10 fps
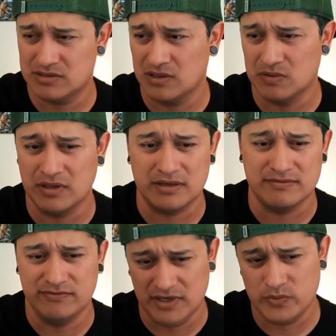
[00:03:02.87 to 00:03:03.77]
So like
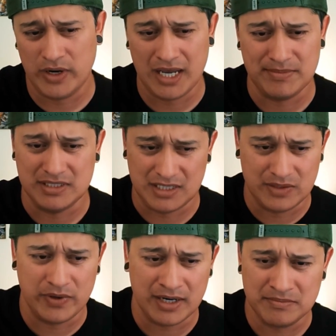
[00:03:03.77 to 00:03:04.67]
VRAM and
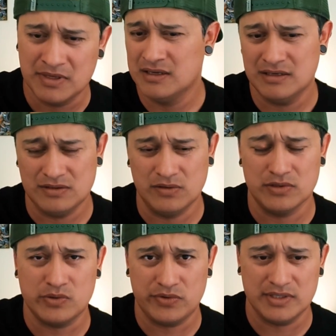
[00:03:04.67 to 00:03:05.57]
DRAM. Yeah,
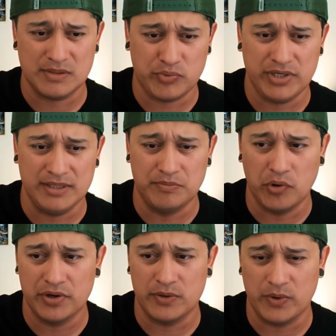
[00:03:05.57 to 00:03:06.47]
those two things are pretty
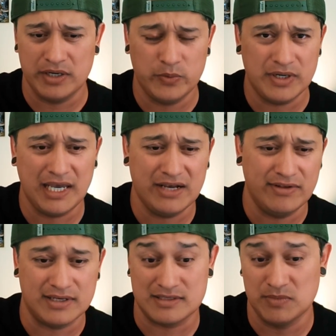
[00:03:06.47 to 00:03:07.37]
important, right? You want to have
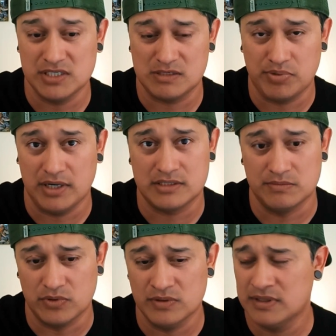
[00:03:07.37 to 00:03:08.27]
like as much as
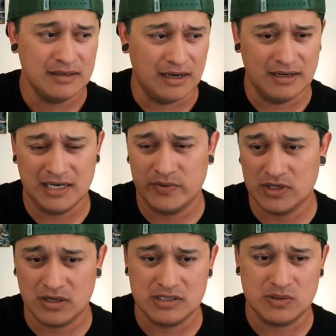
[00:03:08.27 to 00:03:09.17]
possible. Now, in
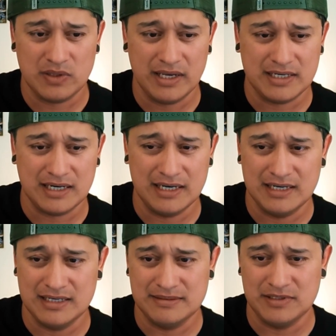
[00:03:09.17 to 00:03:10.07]
regards to like,
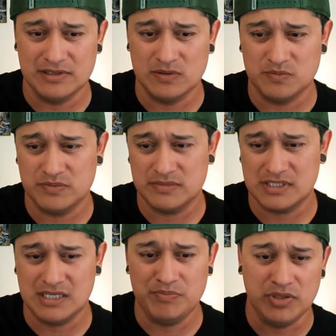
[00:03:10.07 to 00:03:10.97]
you know,
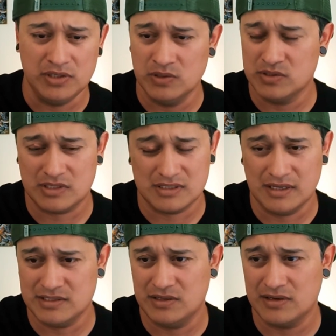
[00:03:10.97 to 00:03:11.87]
CPUs, as
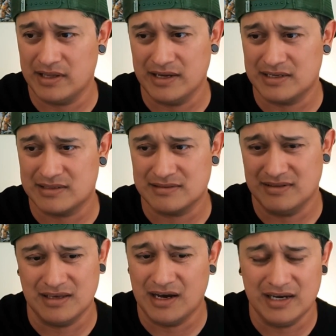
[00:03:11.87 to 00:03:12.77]
long as you're like
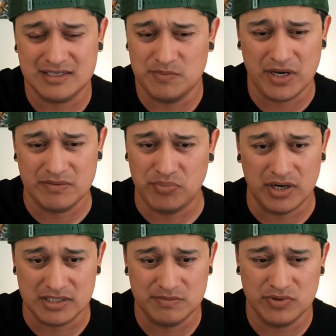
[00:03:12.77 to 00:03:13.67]
the highest amount
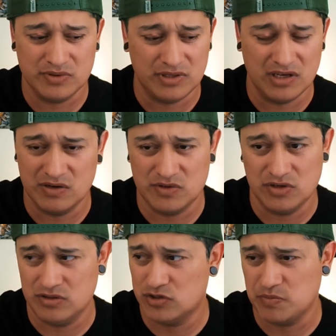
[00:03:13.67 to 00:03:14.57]
possible, you know,
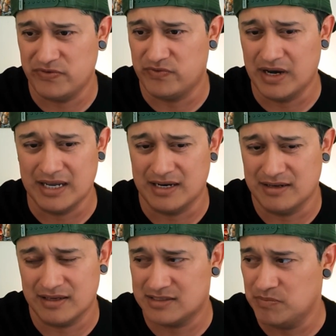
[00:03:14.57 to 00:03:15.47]
you should be fine.
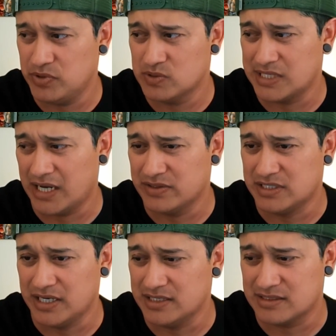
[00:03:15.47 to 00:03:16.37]
Like CPUs
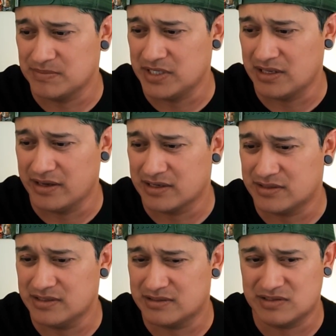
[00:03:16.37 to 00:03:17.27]
nowadays, I mean, like I
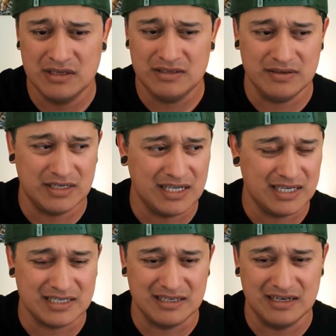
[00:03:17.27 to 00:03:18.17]
think you can get
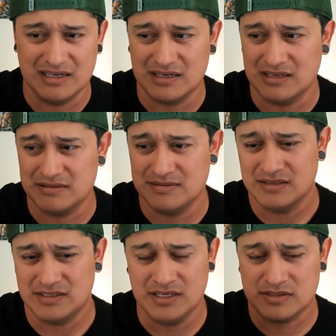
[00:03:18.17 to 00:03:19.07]
like a
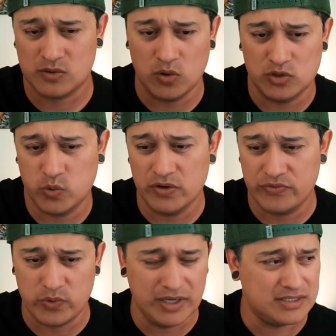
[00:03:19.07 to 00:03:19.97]
6-core,
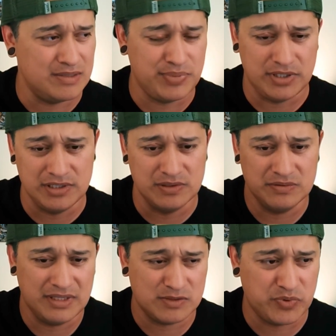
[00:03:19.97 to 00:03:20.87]
12-thread
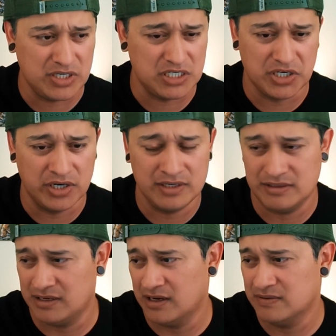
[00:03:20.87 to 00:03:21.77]
CPU. That's pretty good,
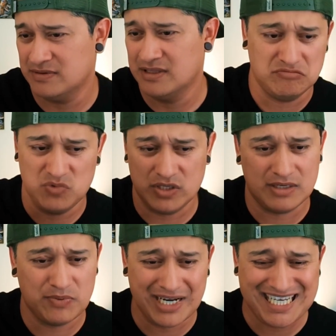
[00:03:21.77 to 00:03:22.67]
you know. You can
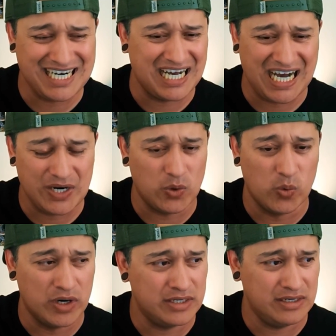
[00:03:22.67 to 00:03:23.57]
probably get a higher
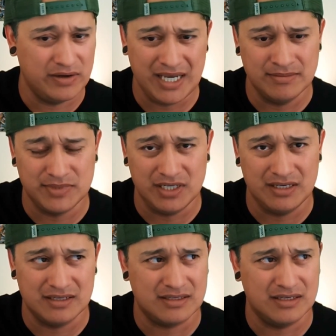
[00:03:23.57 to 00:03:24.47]
one. You know,
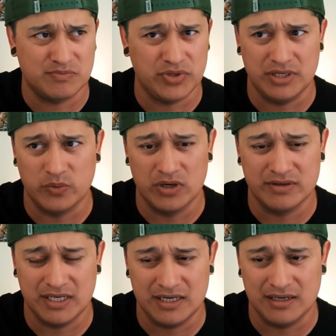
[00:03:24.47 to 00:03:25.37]
AMD does pretty well in
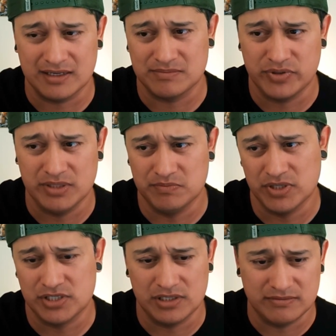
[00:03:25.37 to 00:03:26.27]
getting like a pretty
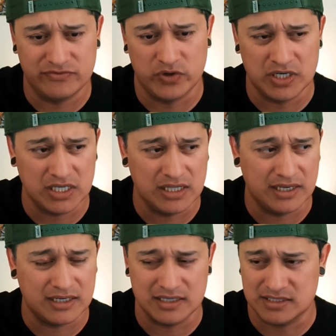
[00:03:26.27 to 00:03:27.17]
budget-friendly
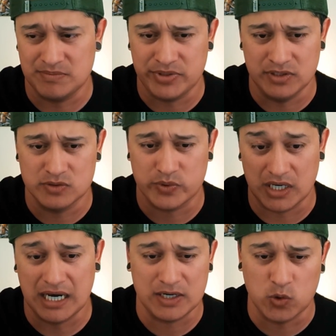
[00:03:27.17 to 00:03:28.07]
like CPUs with a
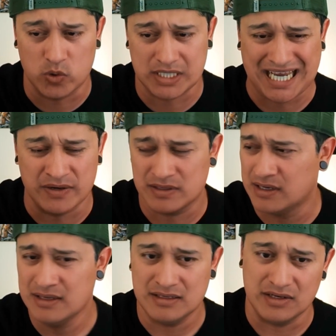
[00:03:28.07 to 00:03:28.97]
high core count.
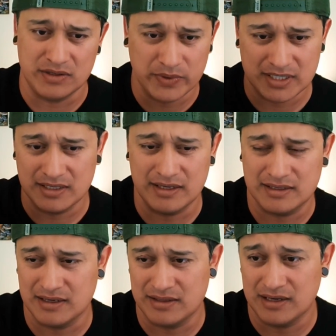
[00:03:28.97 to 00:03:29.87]
You know, you want to get like
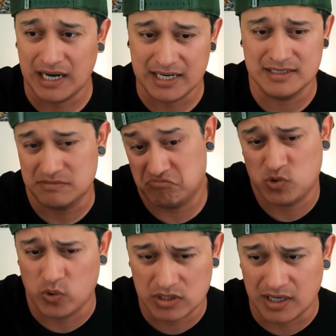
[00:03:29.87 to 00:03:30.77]
the highest
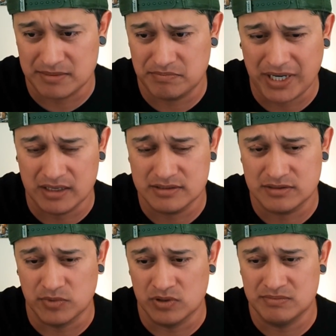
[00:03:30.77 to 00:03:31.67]
core count
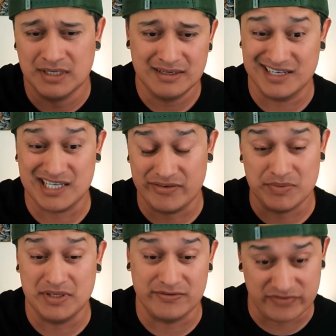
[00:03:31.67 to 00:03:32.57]
possible. Doesn't have to
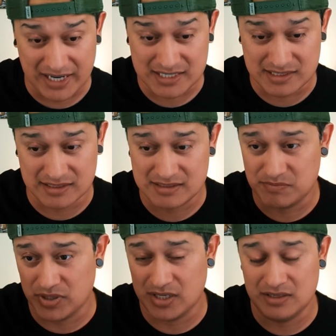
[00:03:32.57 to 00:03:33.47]
be the fastest,
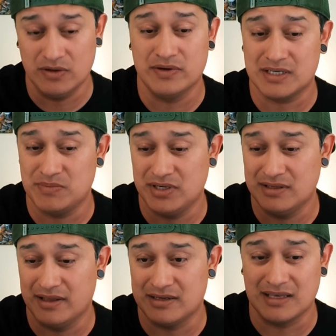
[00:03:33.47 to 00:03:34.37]
but you know, it can be
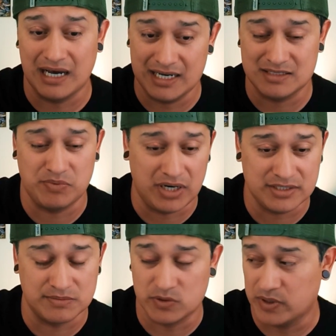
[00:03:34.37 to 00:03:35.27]
like the highest
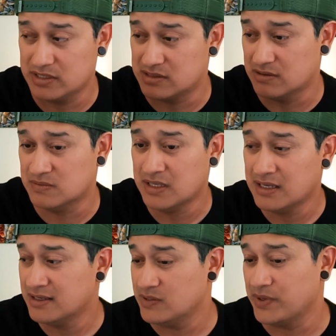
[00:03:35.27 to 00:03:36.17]
possible, right? So
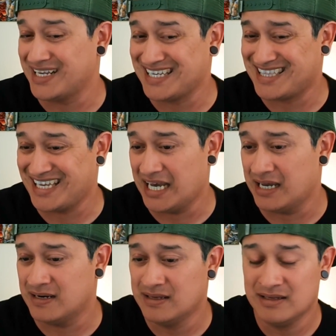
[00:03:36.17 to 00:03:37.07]
you want to get
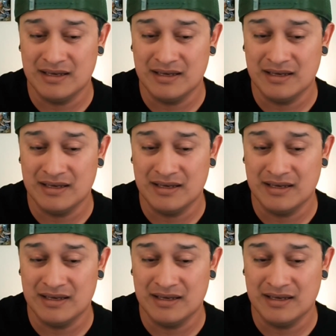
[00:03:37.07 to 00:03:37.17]
that.